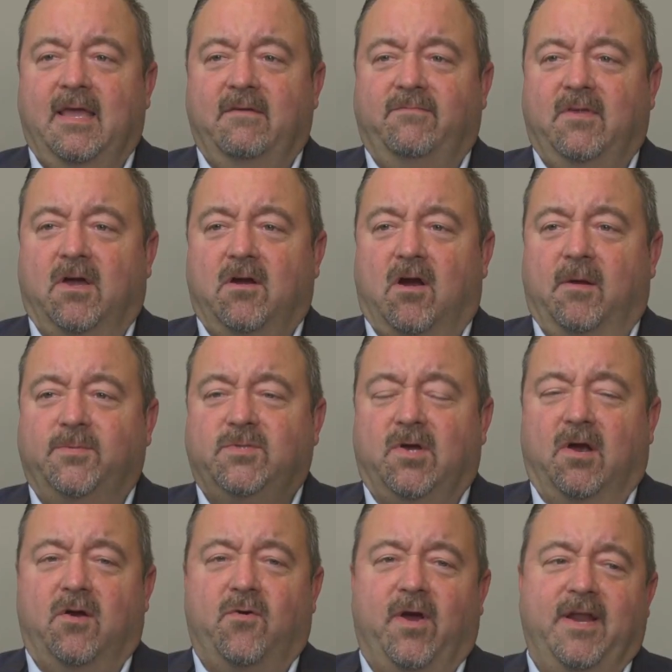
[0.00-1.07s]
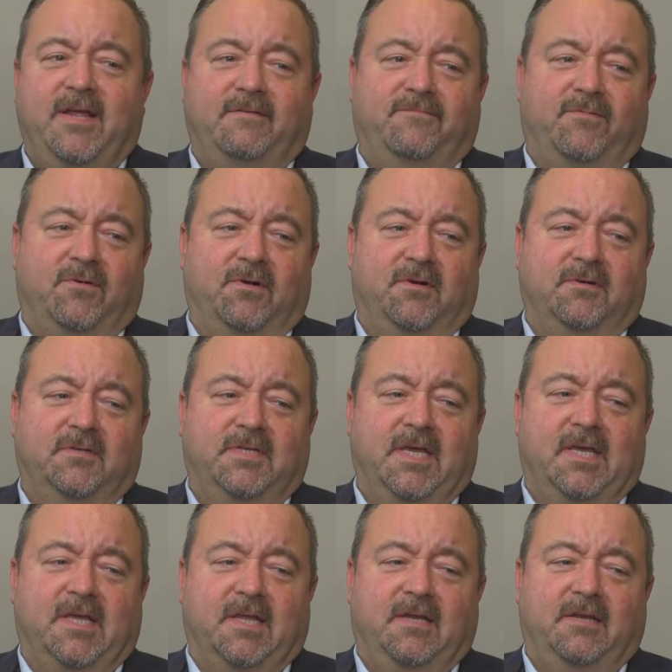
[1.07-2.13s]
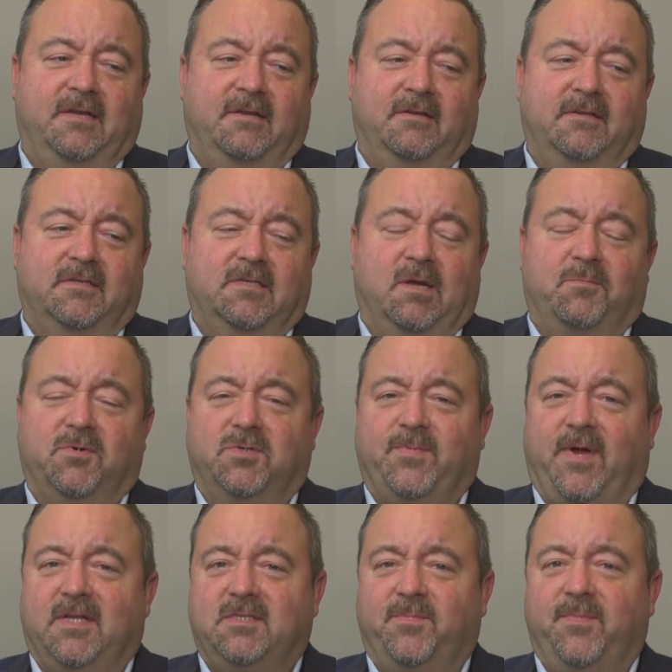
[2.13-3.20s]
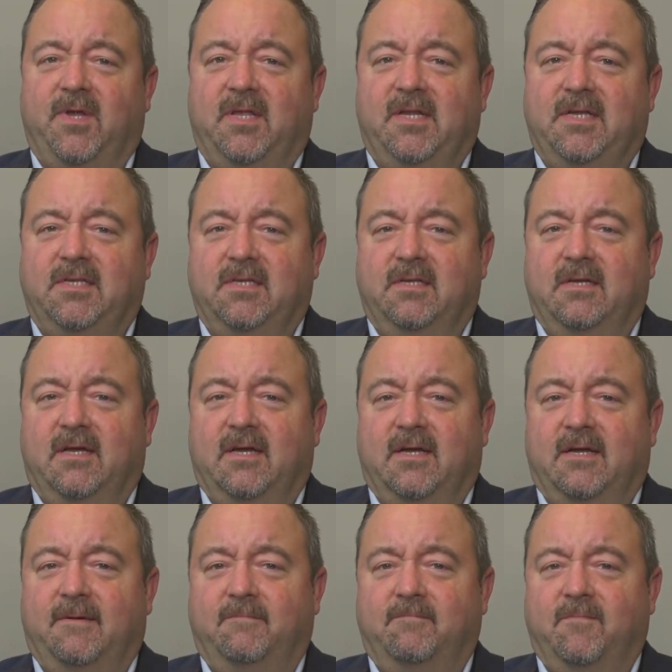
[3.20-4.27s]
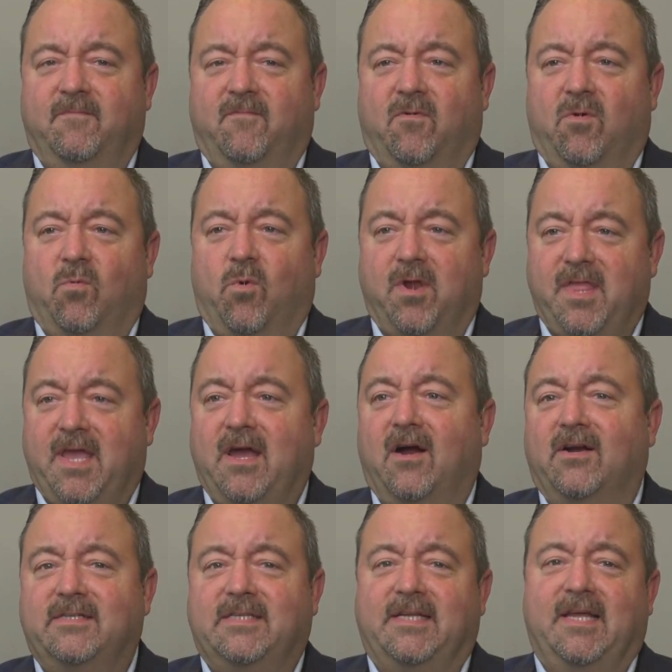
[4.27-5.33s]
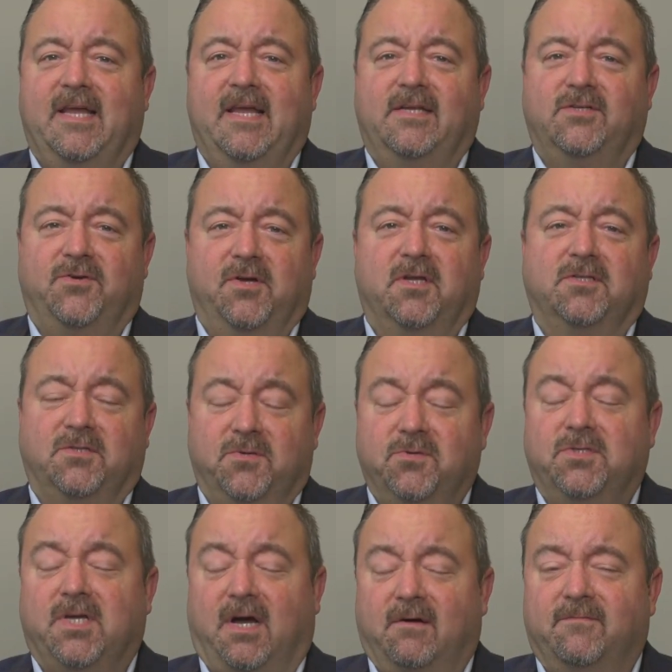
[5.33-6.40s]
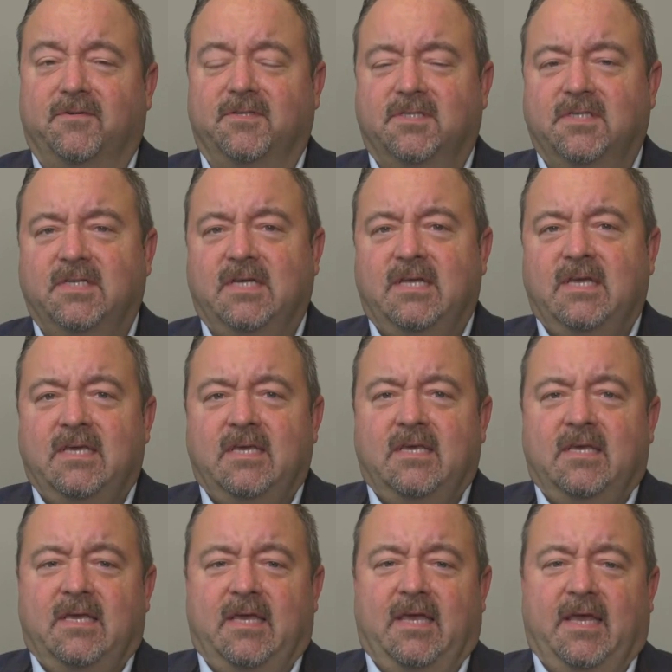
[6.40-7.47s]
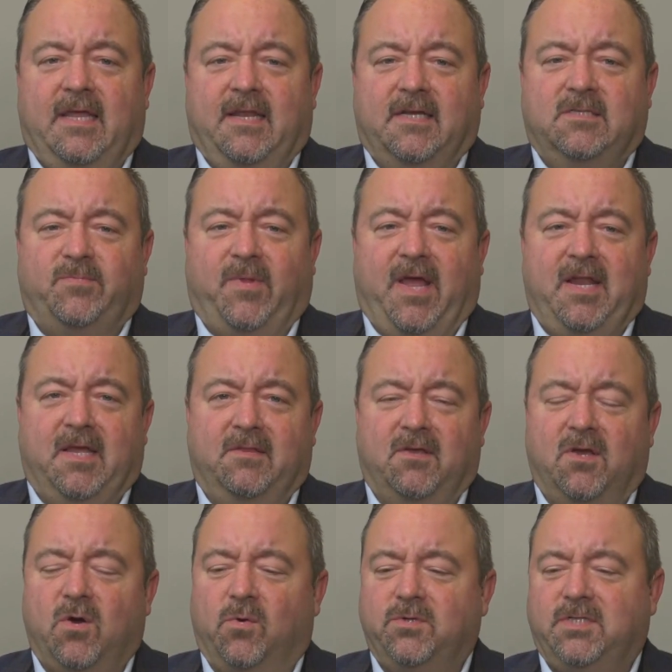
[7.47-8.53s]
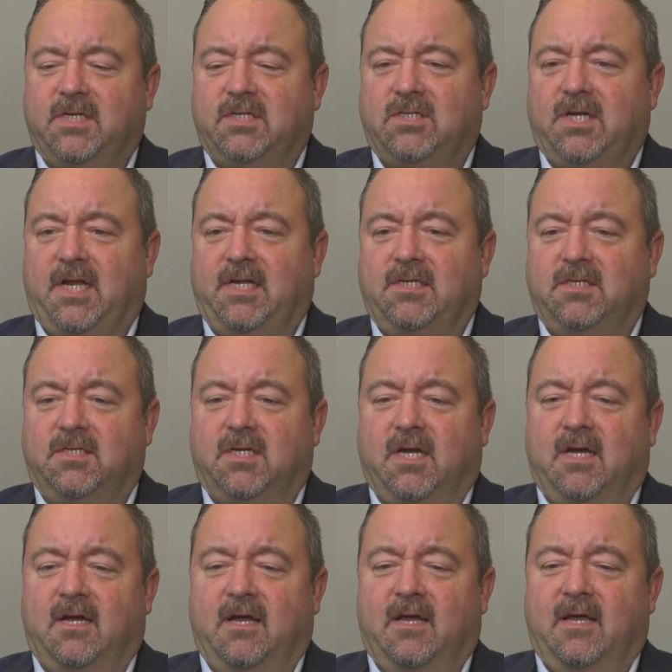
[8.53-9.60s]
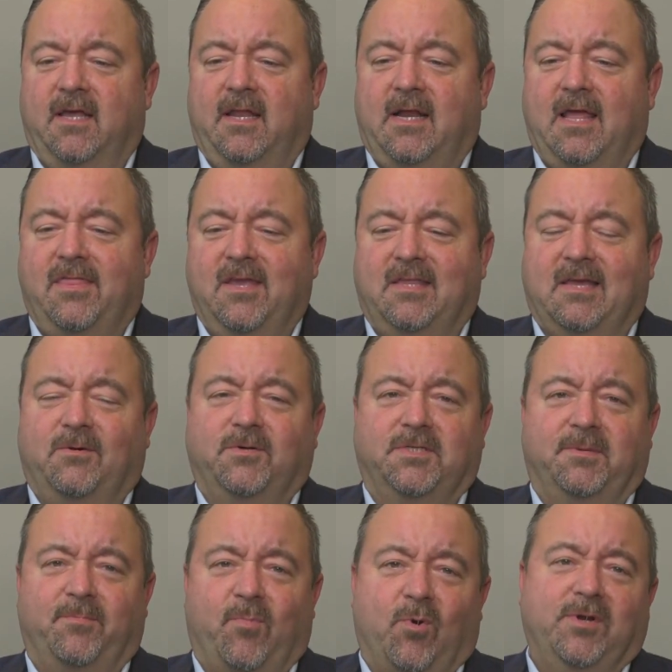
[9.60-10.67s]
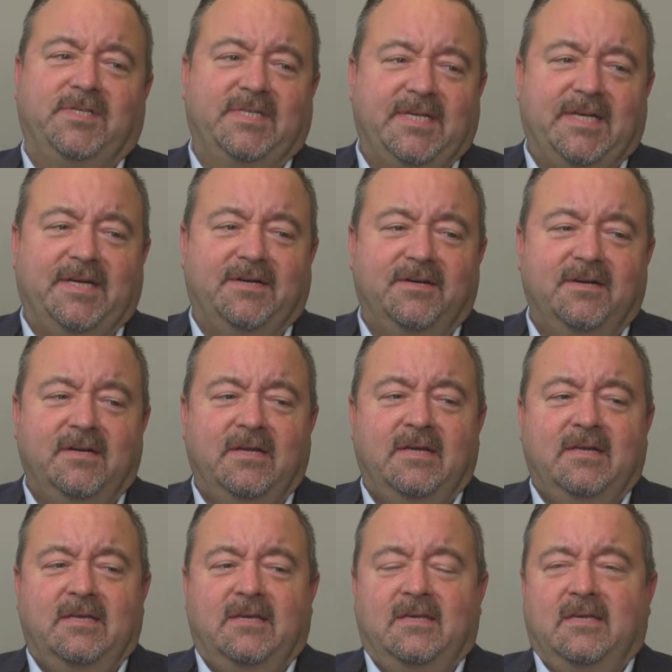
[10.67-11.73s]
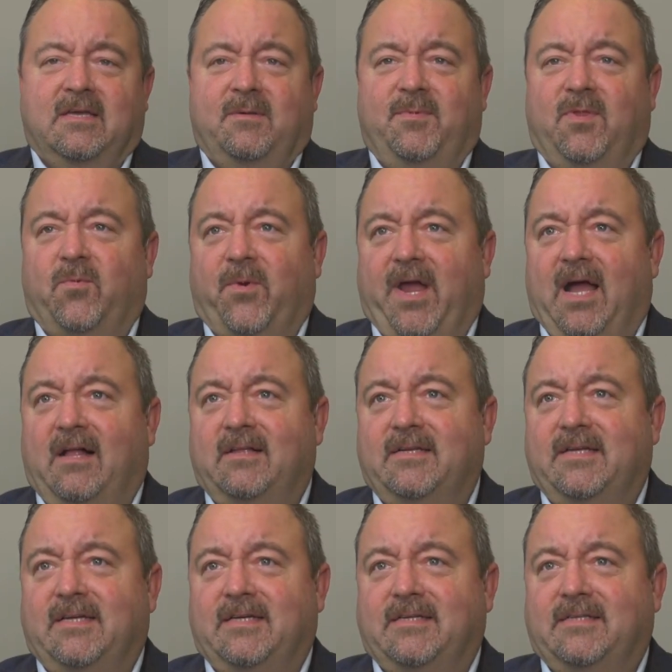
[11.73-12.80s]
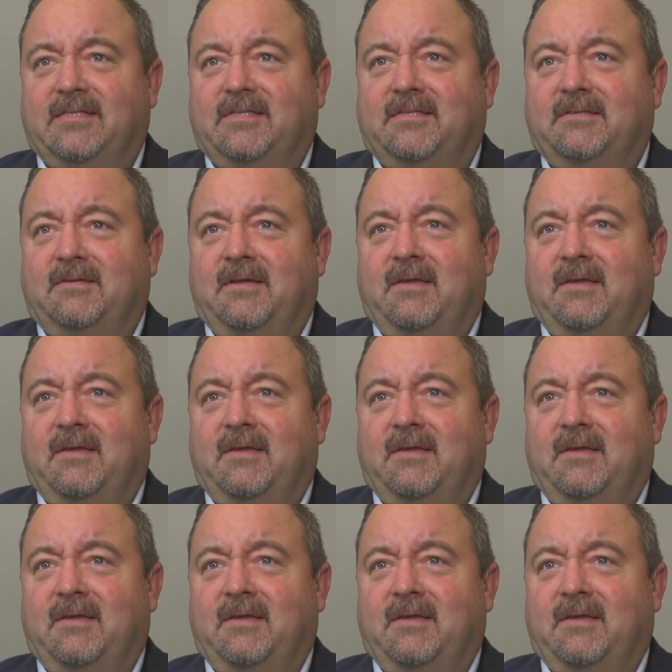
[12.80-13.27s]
give Doug Armstrong credit for taking some responsibility for where they are today during his news conference in explaining the coaching change. And I think that was important to hear. I mean, the reality is,